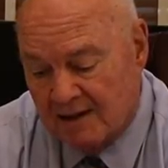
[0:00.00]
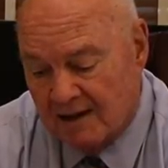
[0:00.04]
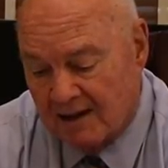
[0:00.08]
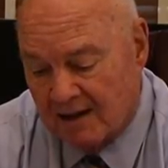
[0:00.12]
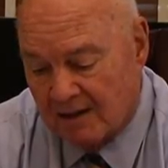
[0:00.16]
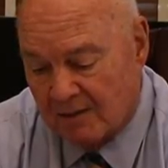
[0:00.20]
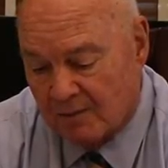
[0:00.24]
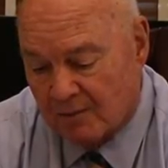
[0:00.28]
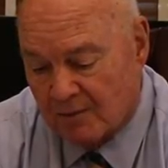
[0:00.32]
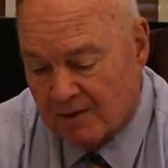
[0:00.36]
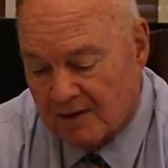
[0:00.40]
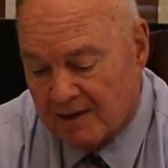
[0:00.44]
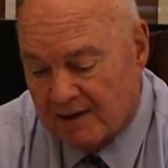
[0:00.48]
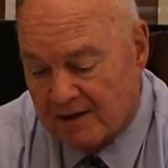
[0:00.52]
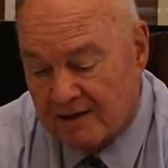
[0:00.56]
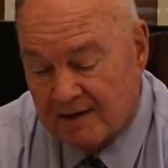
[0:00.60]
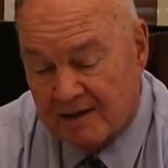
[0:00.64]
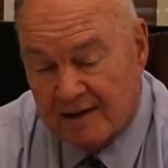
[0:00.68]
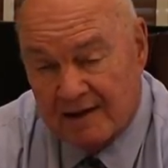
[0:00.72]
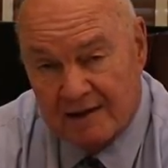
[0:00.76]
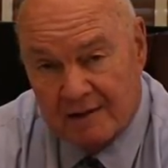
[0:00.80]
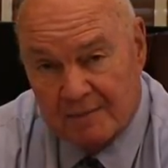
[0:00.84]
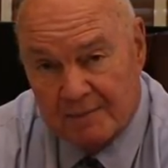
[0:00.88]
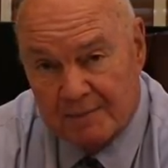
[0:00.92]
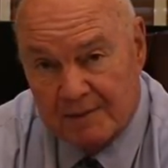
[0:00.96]
Uh, we're here to
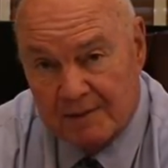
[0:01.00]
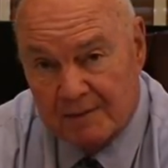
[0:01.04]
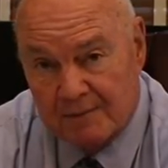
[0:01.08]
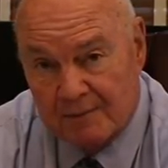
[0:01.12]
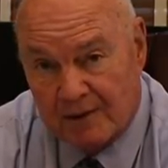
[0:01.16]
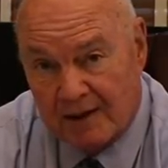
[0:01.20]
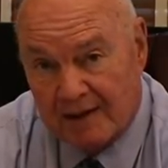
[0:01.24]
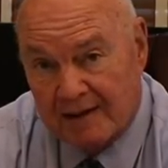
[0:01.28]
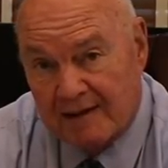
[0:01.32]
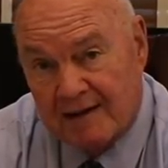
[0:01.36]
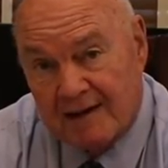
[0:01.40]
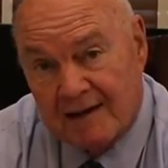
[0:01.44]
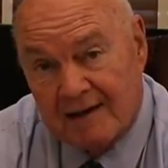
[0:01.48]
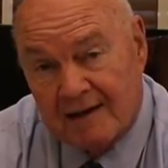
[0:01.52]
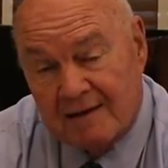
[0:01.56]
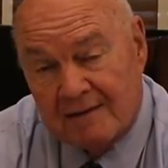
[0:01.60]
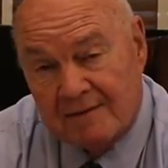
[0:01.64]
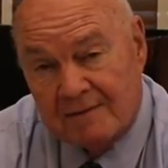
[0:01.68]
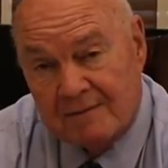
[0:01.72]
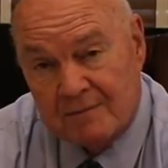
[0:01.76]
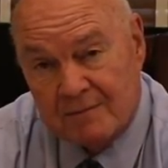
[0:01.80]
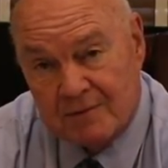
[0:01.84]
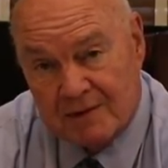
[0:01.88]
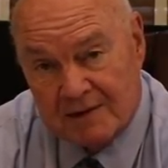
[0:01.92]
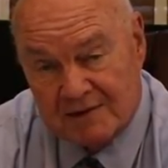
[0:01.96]
help you. Right
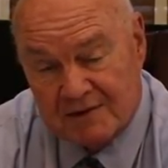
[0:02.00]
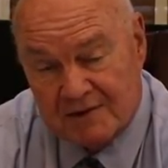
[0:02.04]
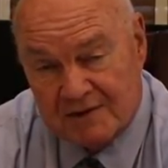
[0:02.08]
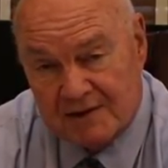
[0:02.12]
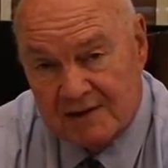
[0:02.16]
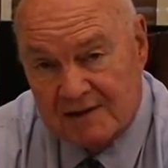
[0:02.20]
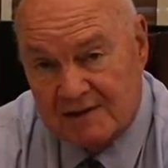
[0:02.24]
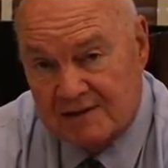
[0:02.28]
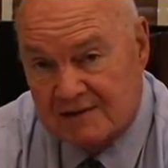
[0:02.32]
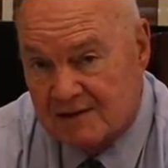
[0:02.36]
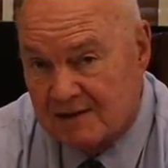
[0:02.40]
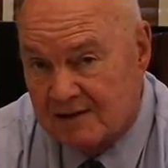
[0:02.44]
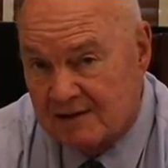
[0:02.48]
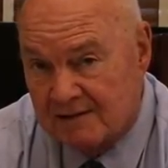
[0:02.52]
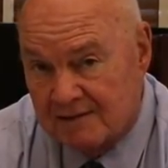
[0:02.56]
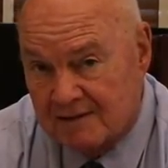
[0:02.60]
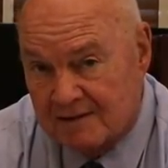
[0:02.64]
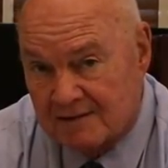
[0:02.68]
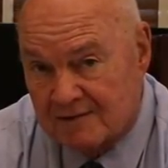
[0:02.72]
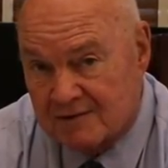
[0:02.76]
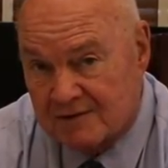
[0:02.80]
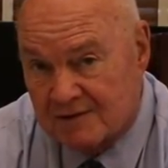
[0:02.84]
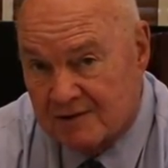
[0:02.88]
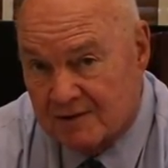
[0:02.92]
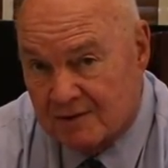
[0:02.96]
now, rest easy.
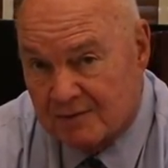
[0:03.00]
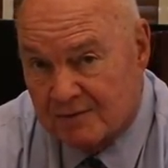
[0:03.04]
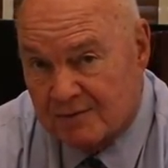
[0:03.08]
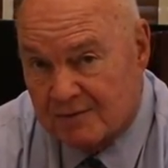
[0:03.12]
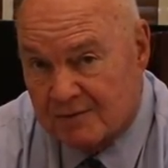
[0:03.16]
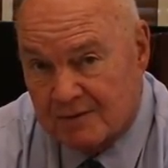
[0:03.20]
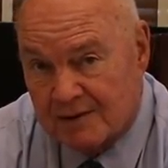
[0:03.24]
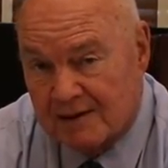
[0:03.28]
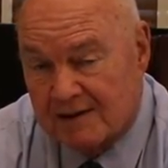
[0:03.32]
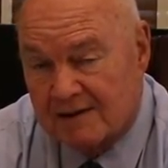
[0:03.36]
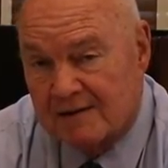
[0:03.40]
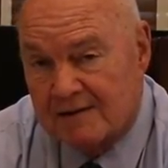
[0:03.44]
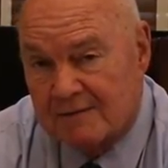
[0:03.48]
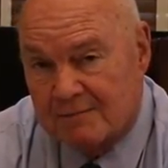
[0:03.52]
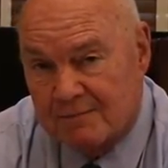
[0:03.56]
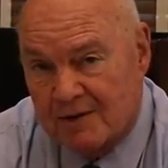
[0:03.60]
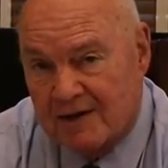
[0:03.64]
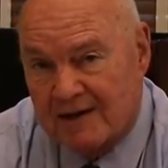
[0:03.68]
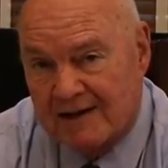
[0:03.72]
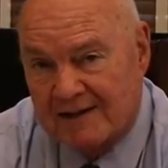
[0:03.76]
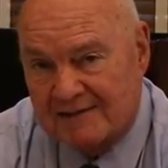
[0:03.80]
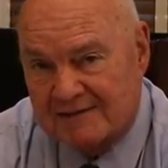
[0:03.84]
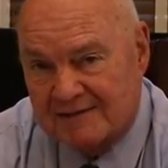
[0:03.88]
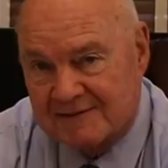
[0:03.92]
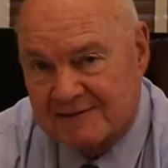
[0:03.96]
There's no threat in the
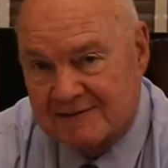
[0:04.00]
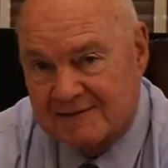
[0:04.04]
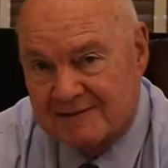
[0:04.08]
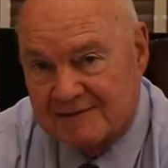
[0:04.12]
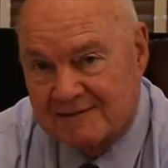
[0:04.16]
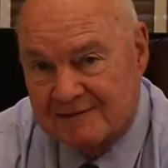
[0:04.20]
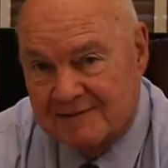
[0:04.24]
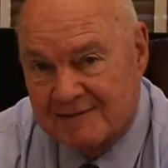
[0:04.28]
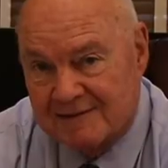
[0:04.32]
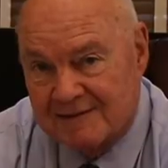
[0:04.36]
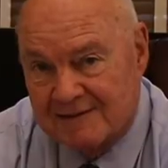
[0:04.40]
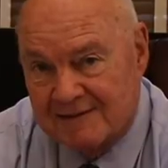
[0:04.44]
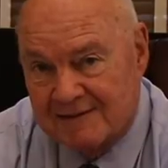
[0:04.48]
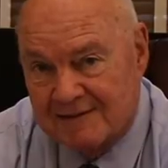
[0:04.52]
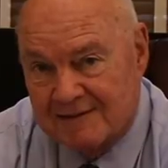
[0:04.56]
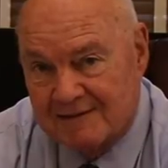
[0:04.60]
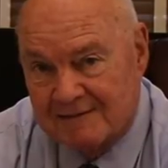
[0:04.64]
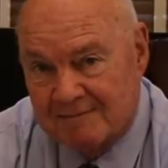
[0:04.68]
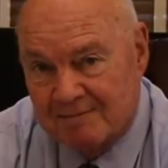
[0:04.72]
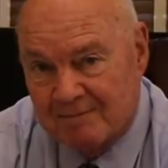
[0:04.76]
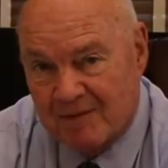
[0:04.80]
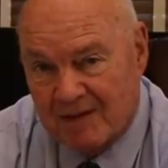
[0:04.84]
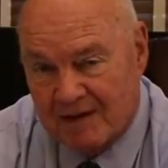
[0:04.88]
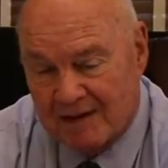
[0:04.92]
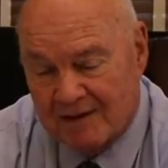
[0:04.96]
Brazos.
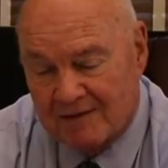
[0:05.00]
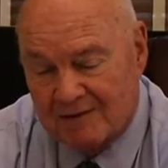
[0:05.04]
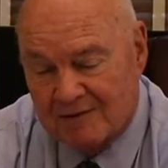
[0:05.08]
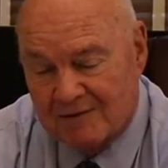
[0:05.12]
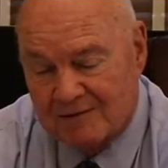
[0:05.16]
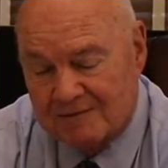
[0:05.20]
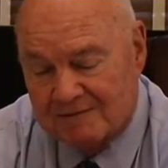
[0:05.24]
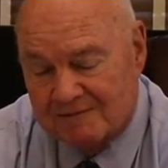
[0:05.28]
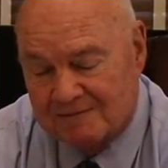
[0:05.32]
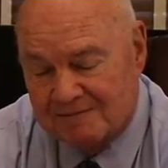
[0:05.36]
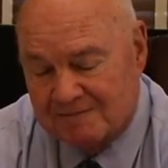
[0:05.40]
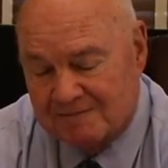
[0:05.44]
Thank you.